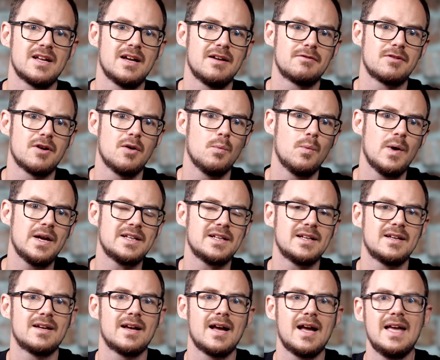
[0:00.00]
I've got a
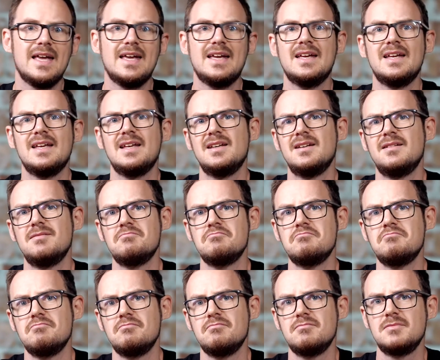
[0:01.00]
wedding
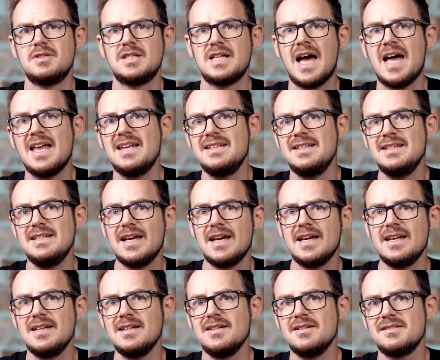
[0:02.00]
in 10
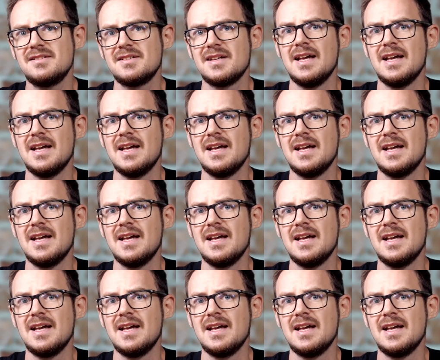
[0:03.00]
days,